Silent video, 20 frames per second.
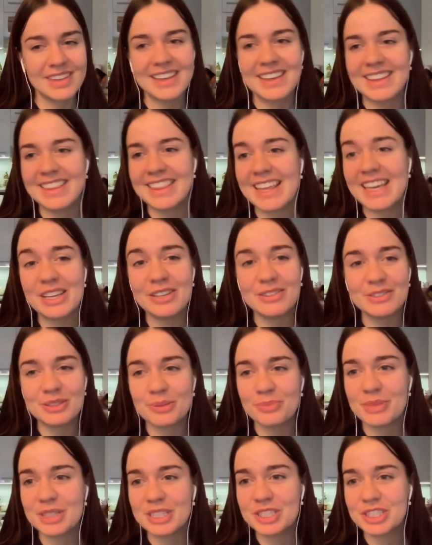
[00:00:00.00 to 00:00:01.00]
Thank you
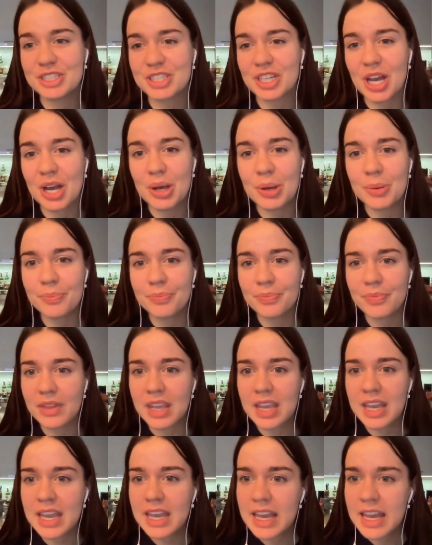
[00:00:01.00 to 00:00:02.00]
so much.
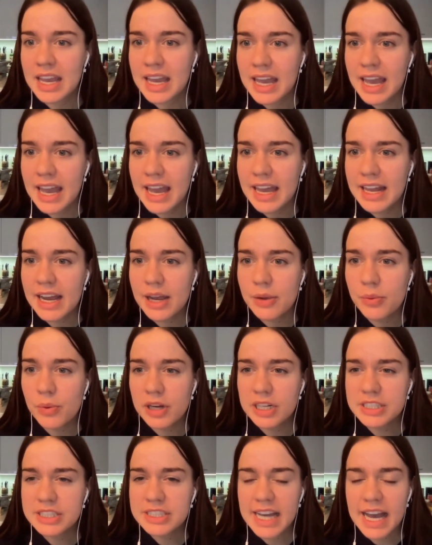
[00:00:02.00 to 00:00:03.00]
And I
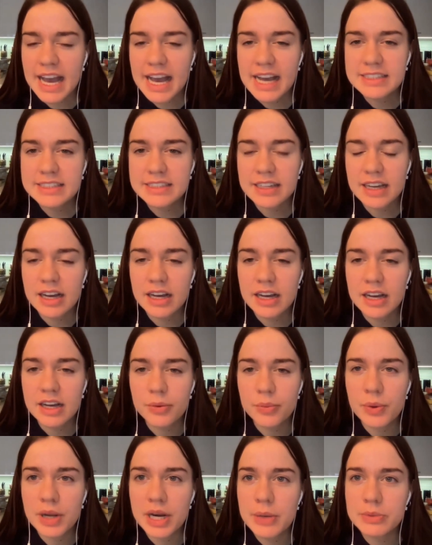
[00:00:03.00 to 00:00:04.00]
wanted to ask,
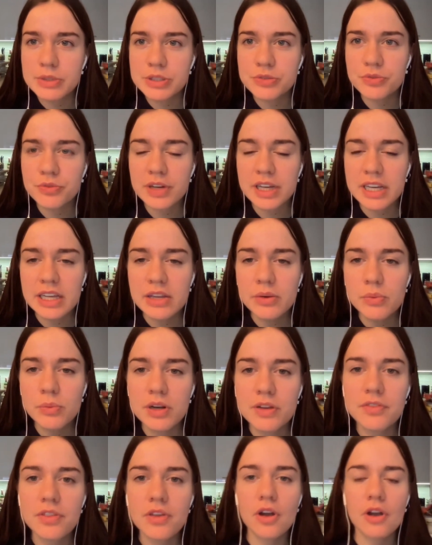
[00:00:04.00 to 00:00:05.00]
when I was reading
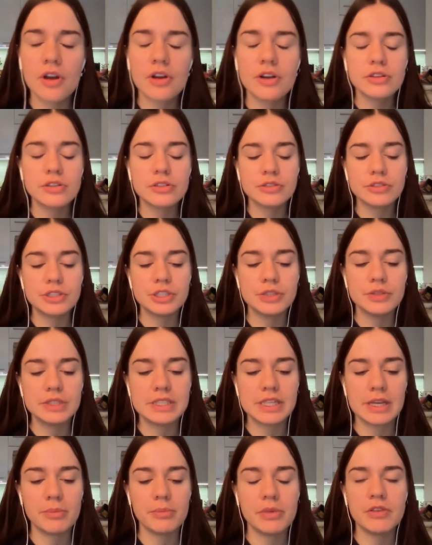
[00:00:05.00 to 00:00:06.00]
one of the articles you
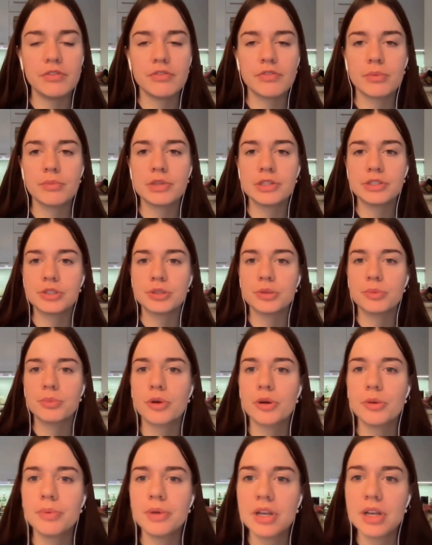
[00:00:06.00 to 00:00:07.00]
sent me from the
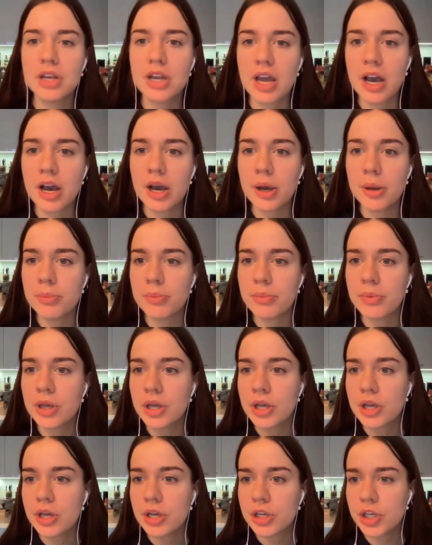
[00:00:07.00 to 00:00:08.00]
Suburban,
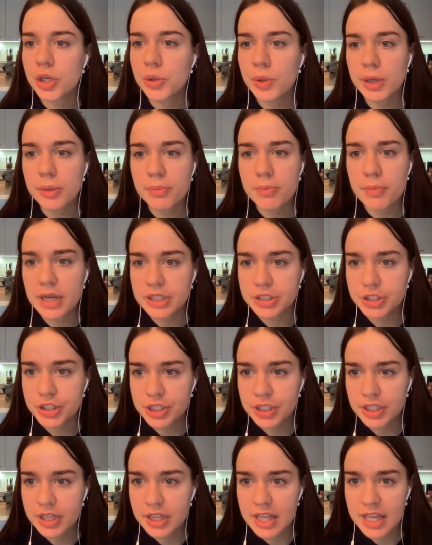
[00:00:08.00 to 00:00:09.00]
You had
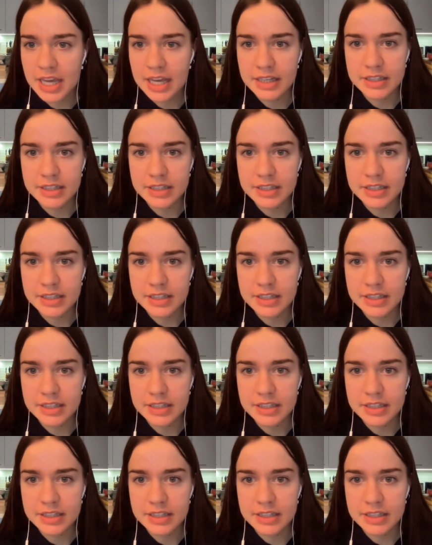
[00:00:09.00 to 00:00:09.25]
mentioned that